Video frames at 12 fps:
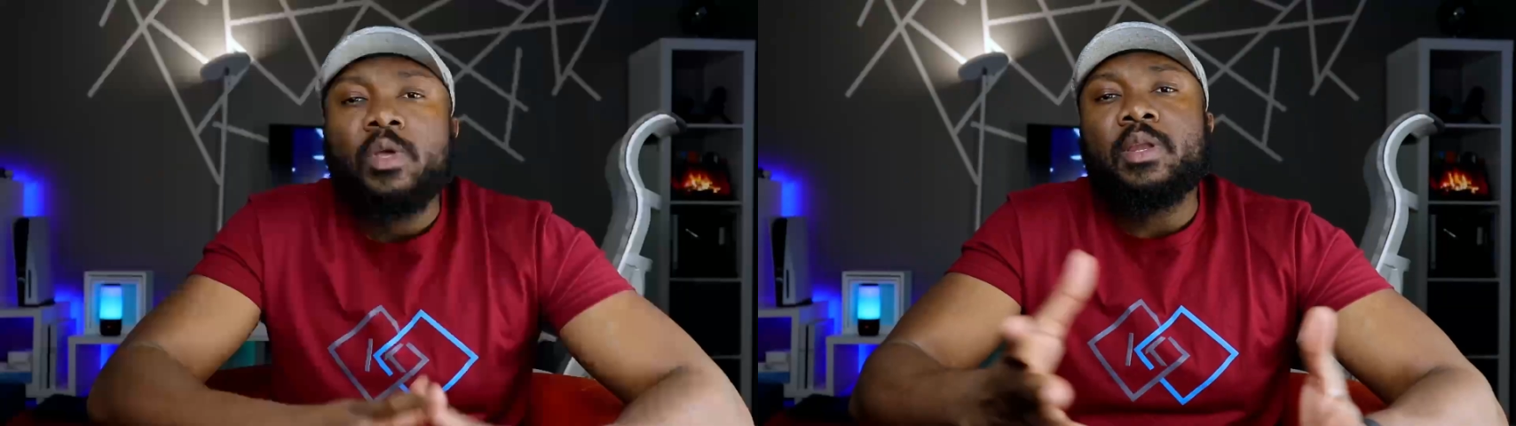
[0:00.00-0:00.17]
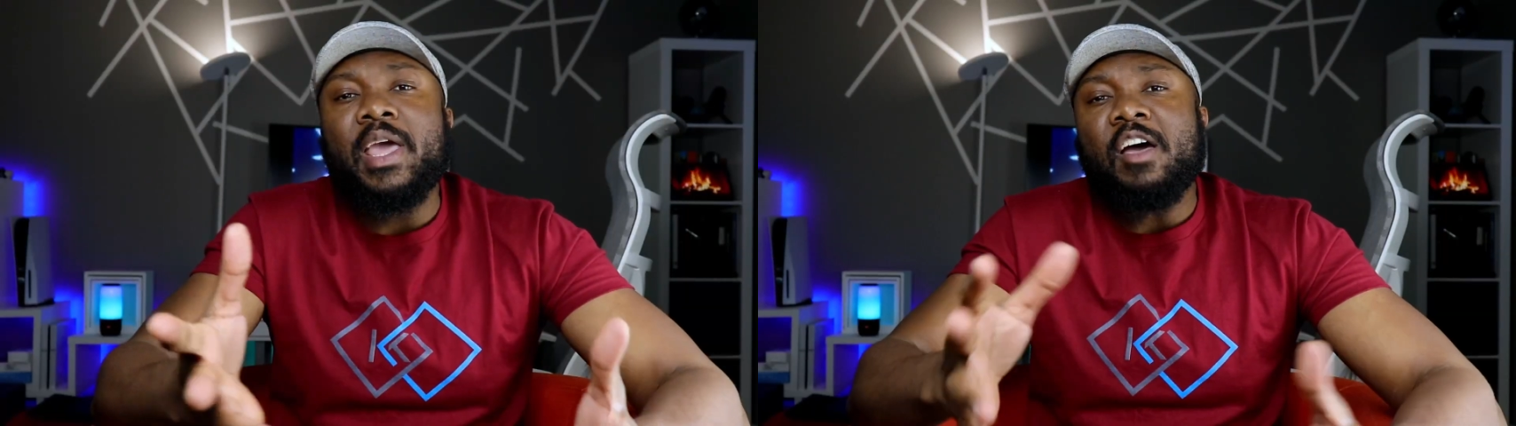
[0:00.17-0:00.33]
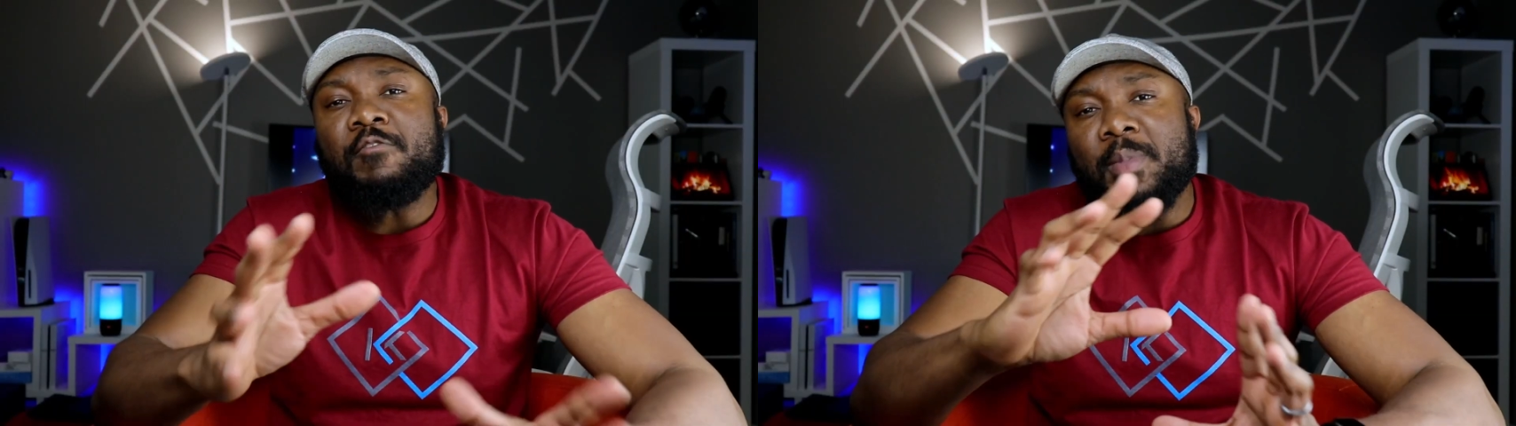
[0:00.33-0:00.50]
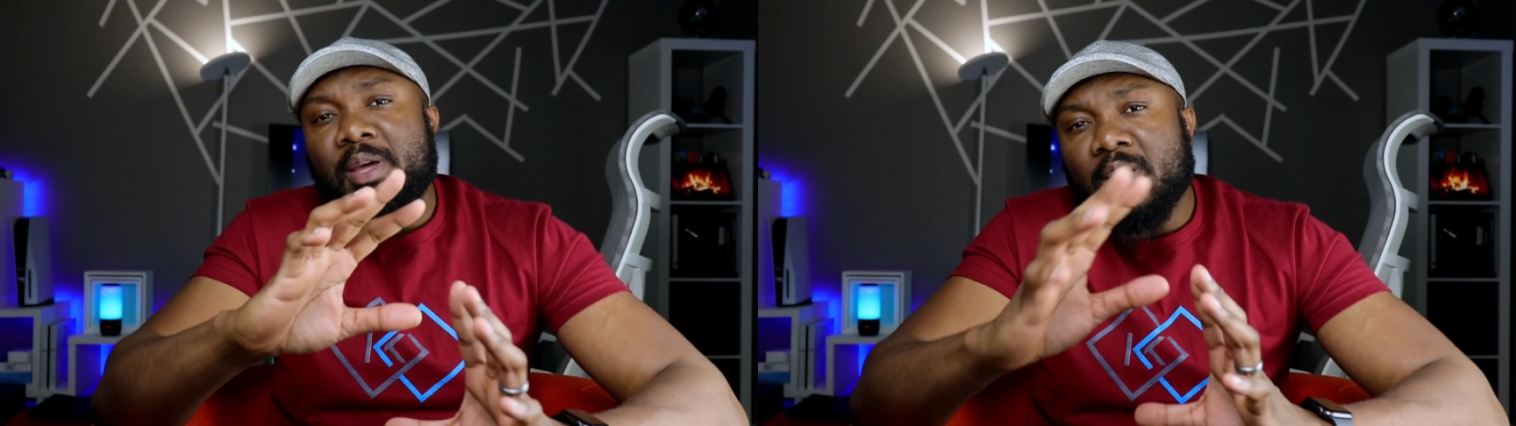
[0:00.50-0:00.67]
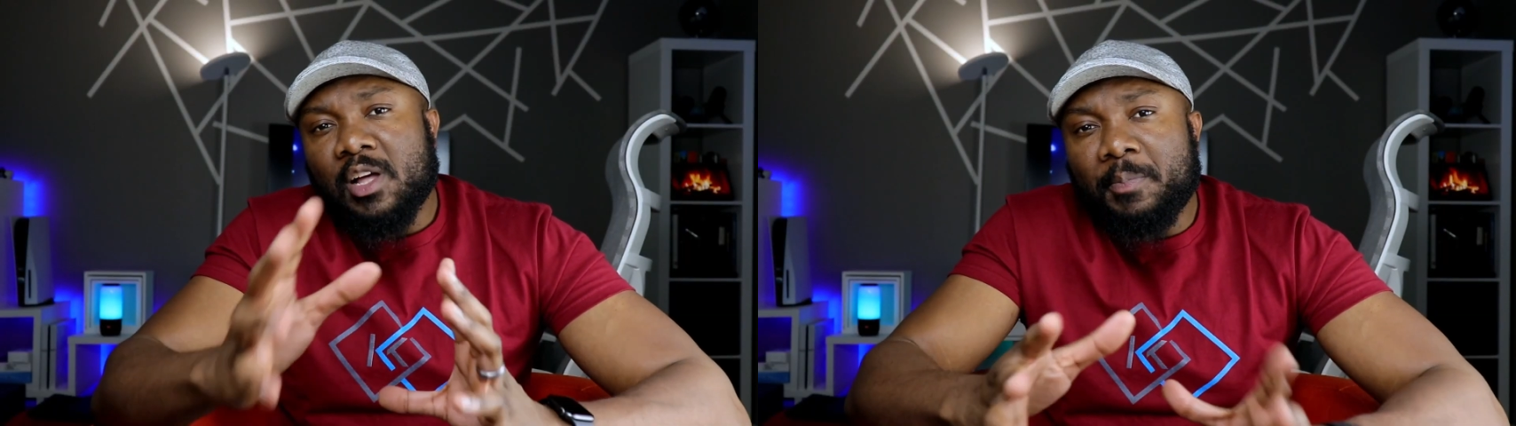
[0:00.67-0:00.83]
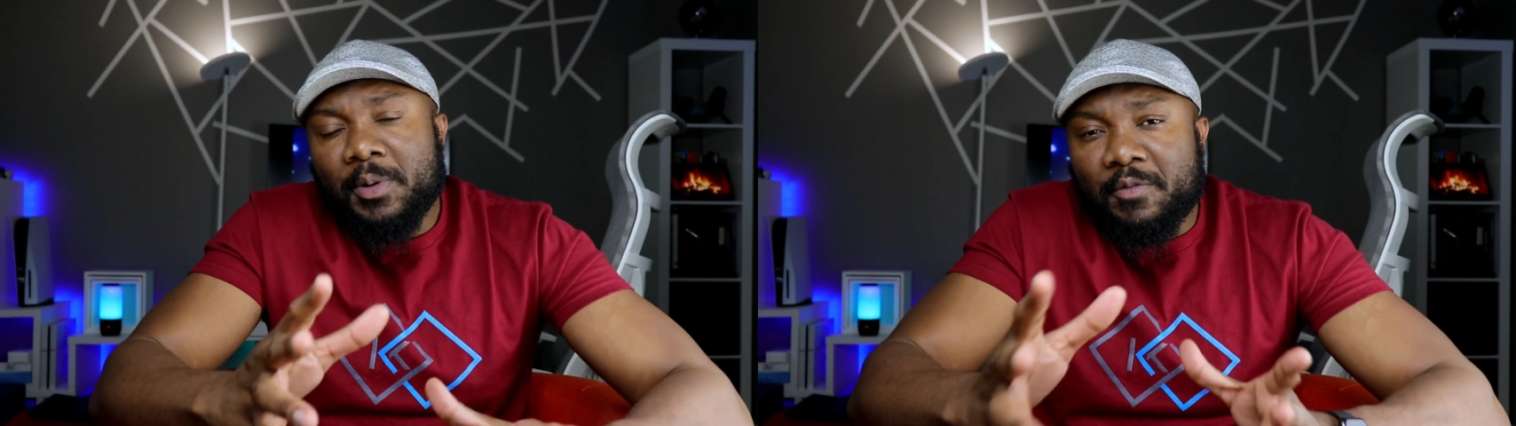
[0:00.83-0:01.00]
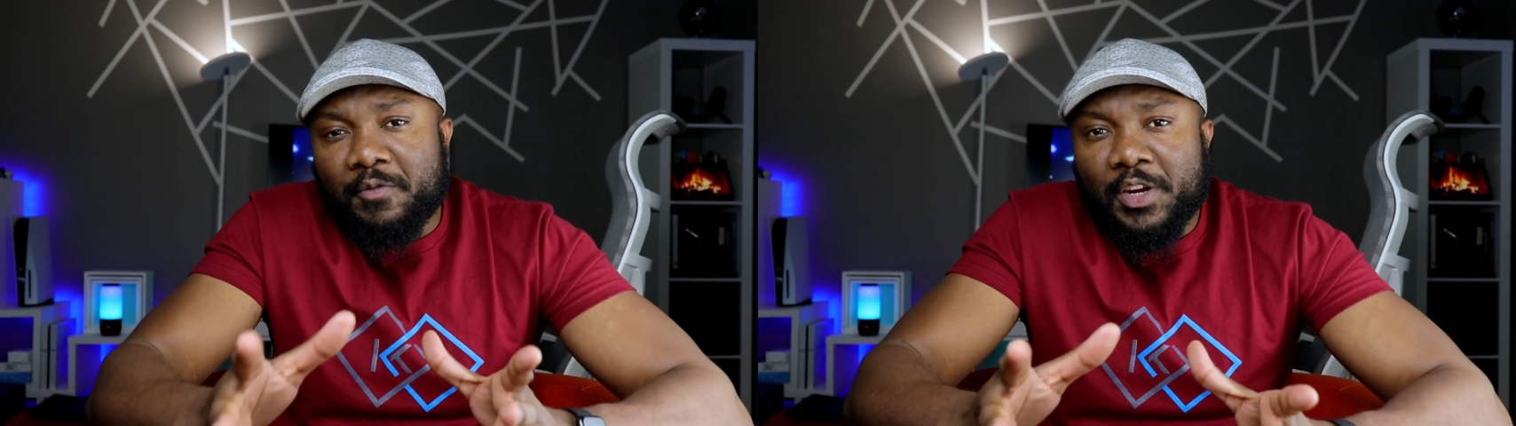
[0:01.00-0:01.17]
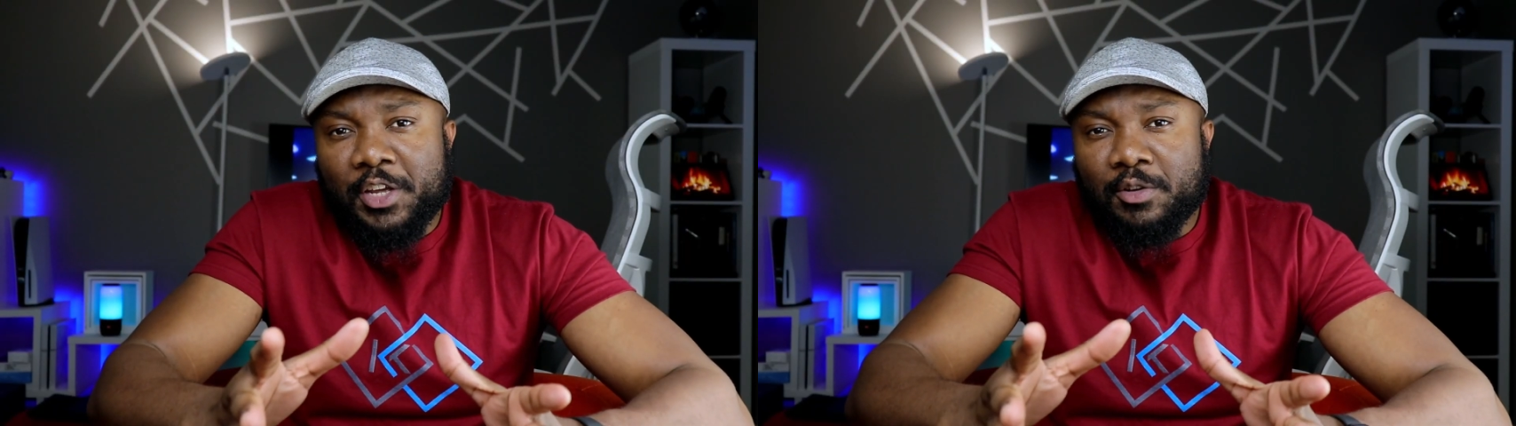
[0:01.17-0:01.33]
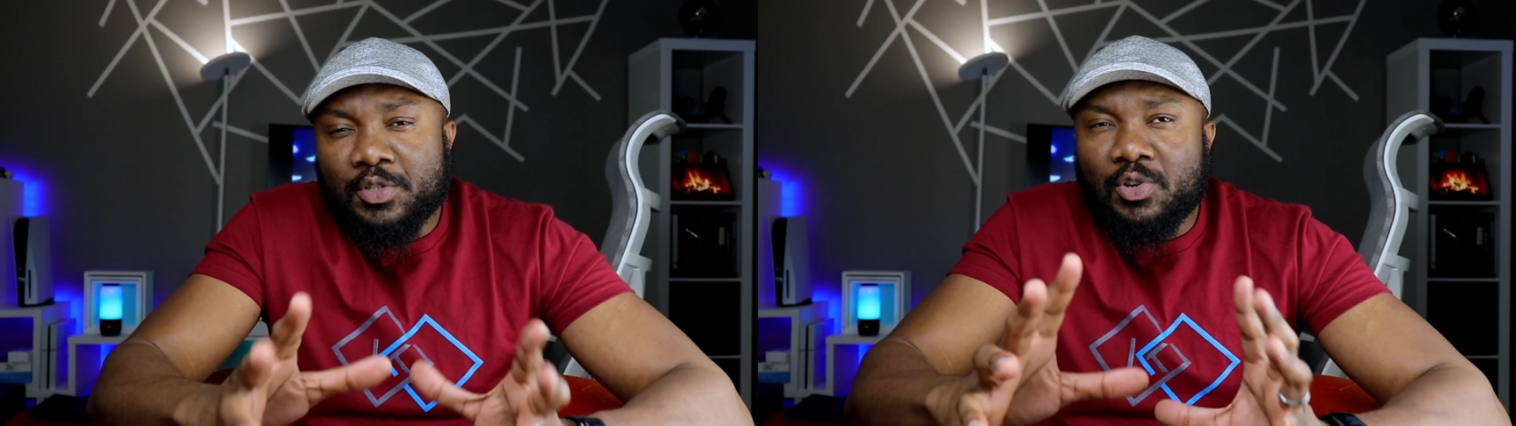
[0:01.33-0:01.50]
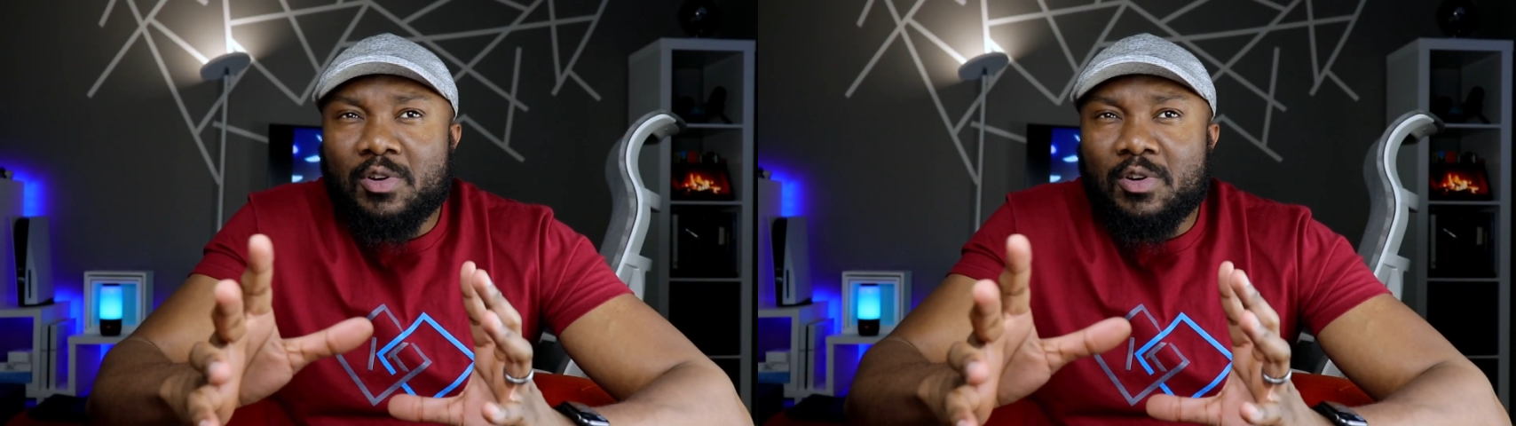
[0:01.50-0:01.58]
Now, I've made a couple of videos,